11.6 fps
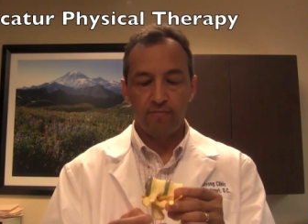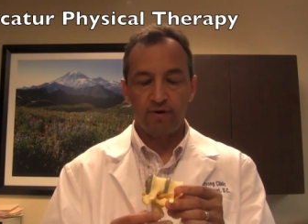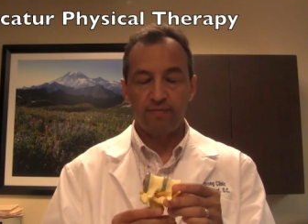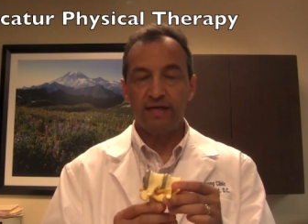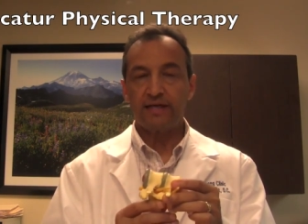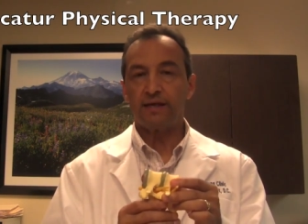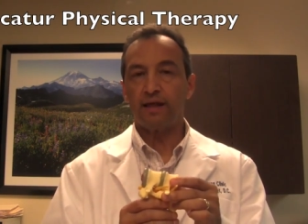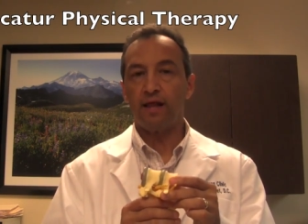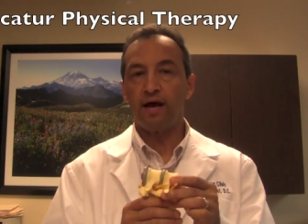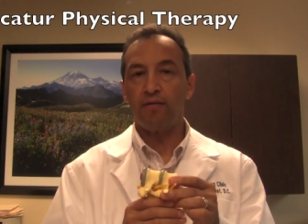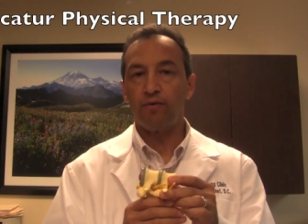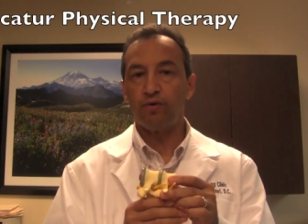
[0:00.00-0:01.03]
But it makes a
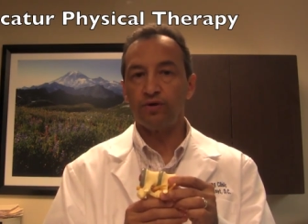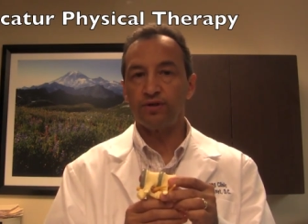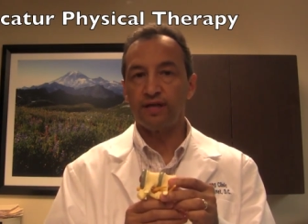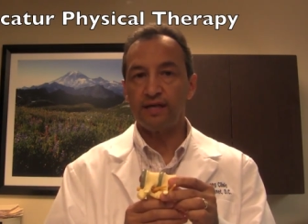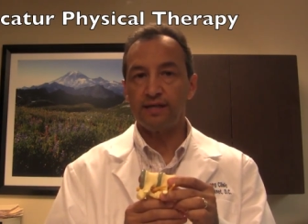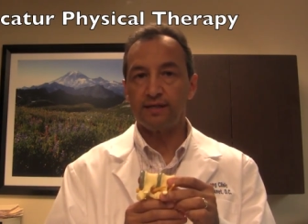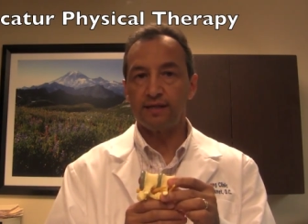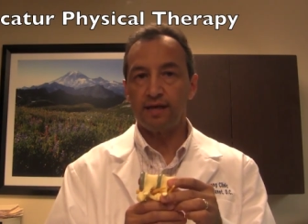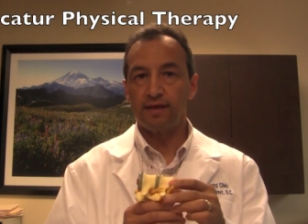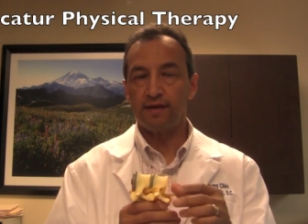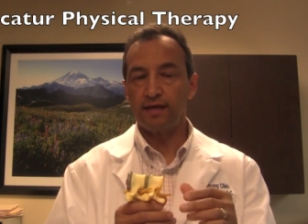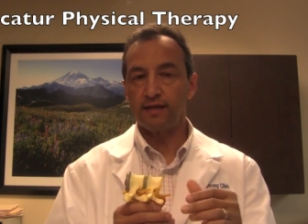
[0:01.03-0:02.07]
lot more sense
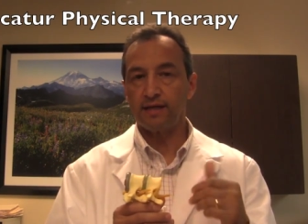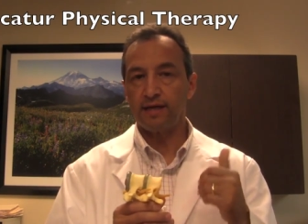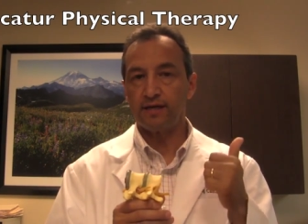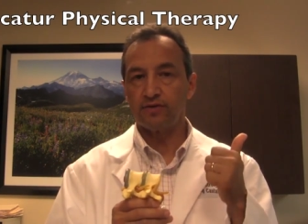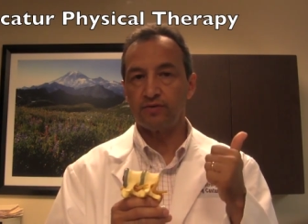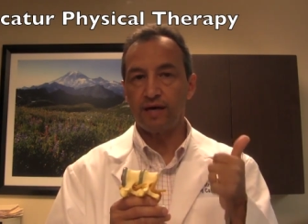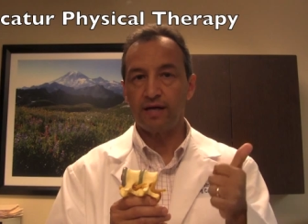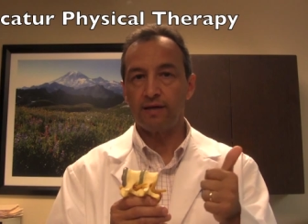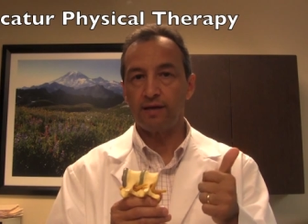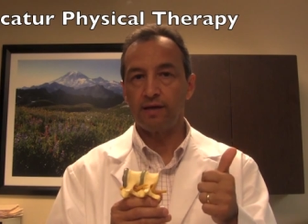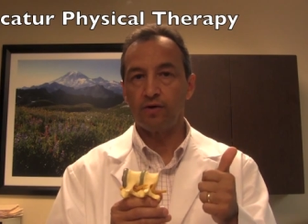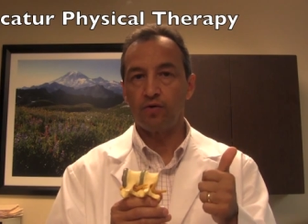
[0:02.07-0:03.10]
than things like
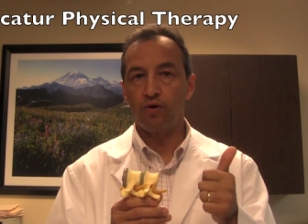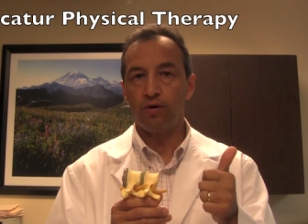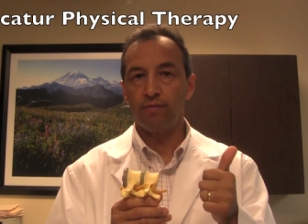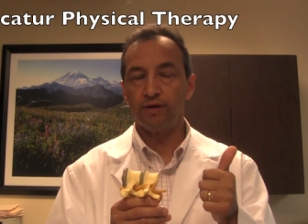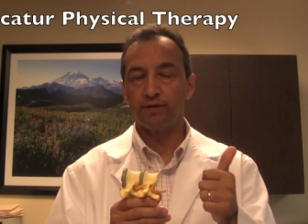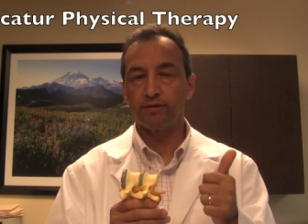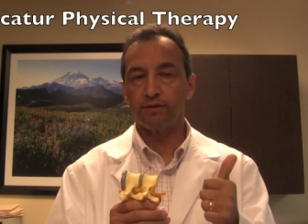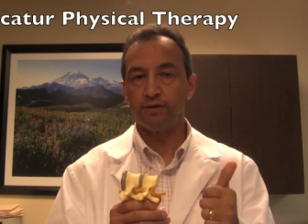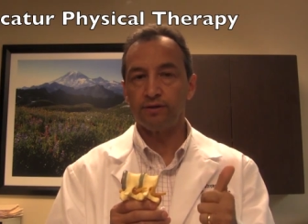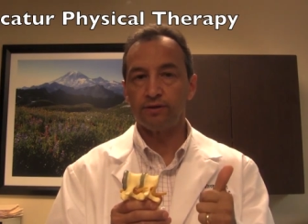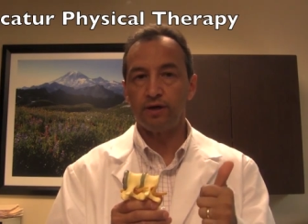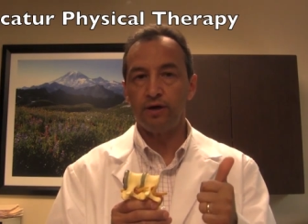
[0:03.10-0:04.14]
strengthening the core
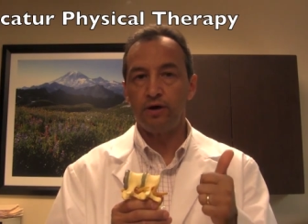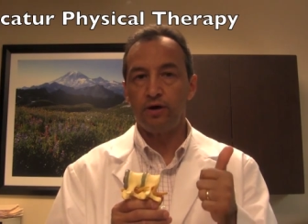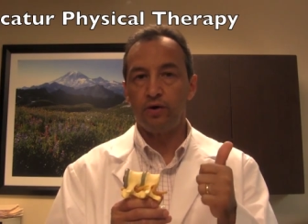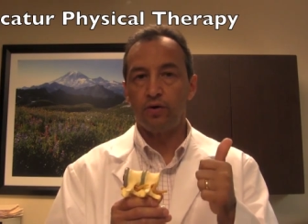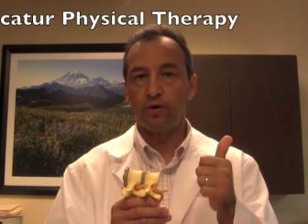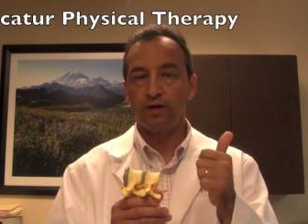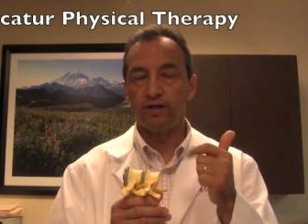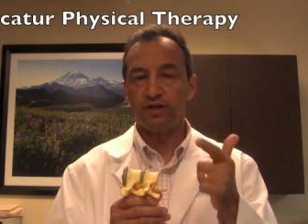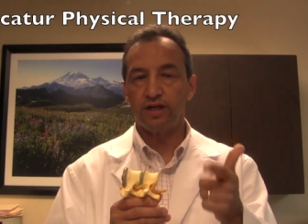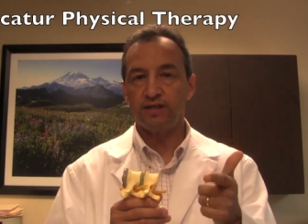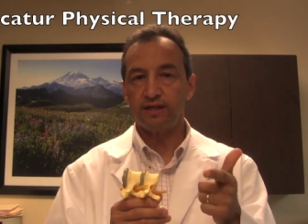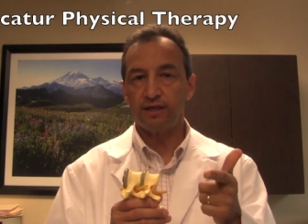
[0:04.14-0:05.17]
muscles or
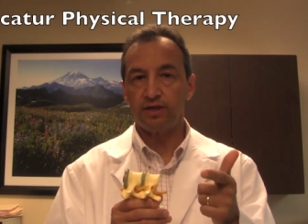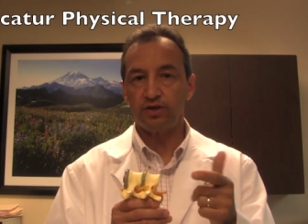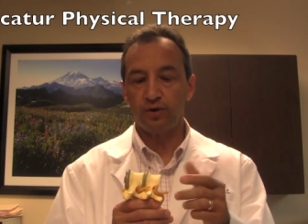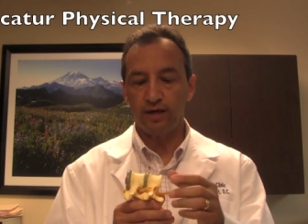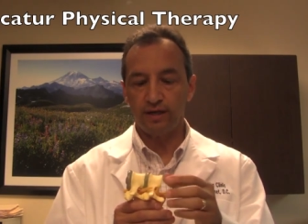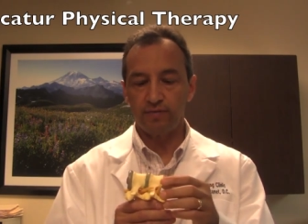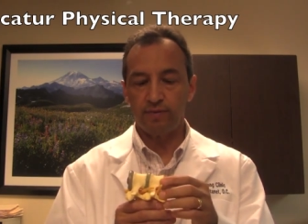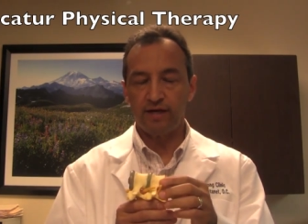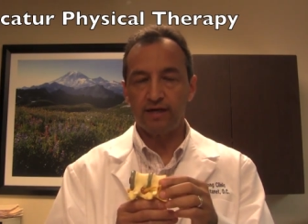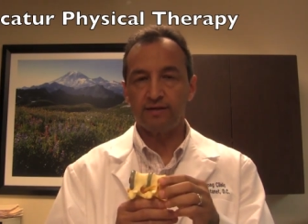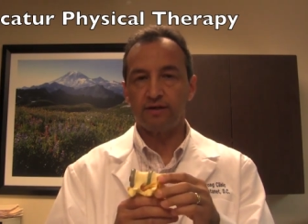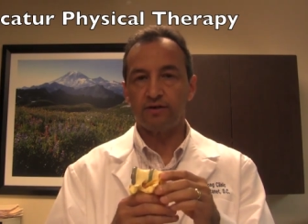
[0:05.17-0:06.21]
adjusting joints
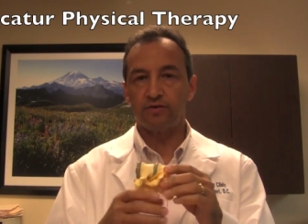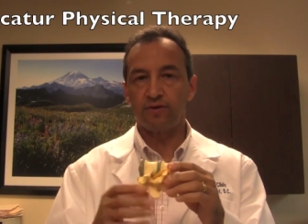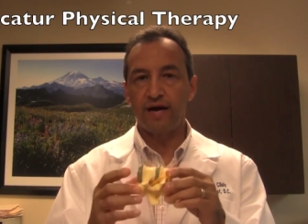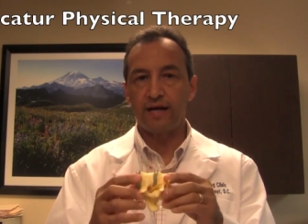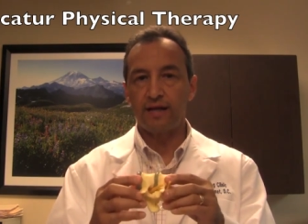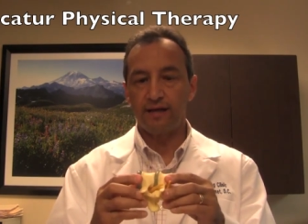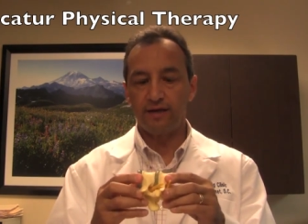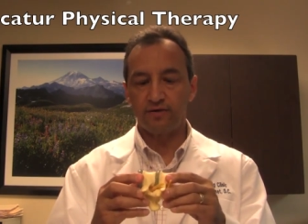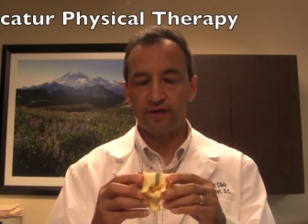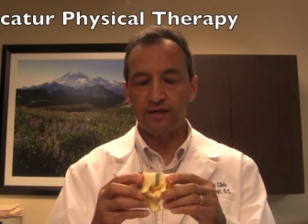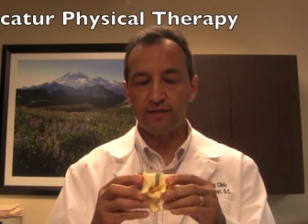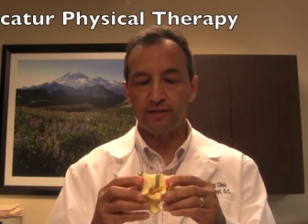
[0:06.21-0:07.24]
because it directly
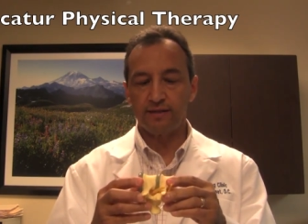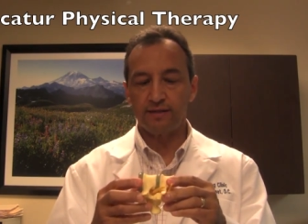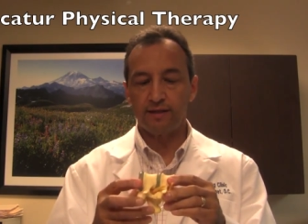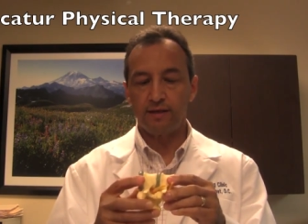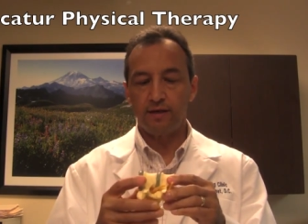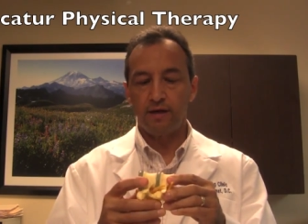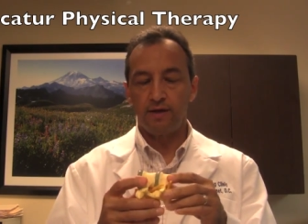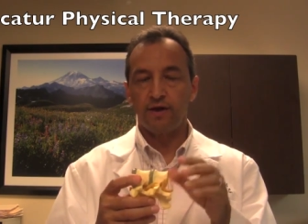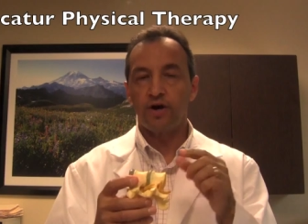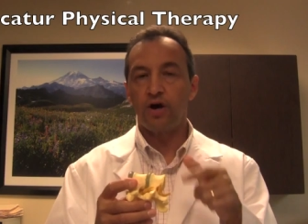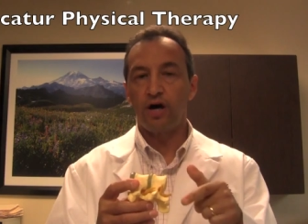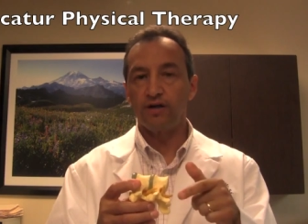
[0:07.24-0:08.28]
addresses the
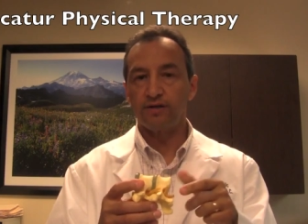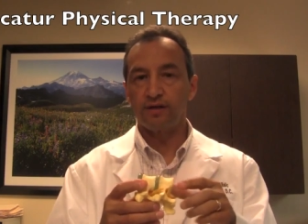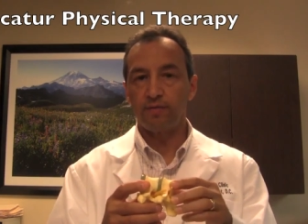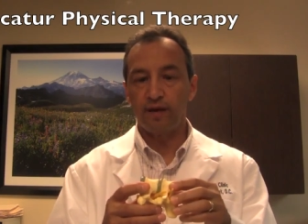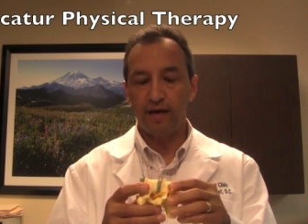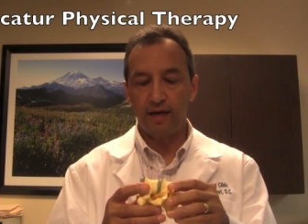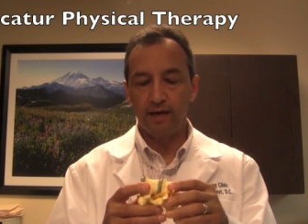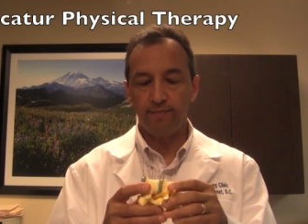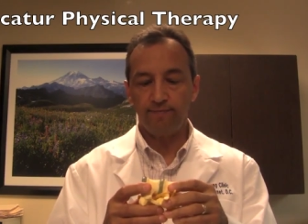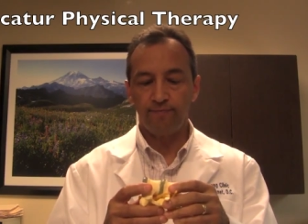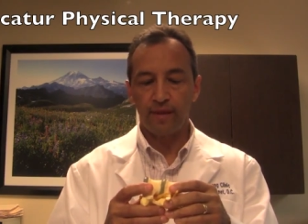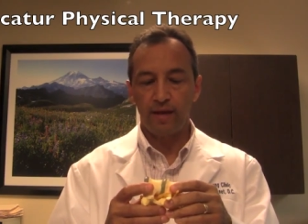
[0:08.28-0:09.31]
cause of the pain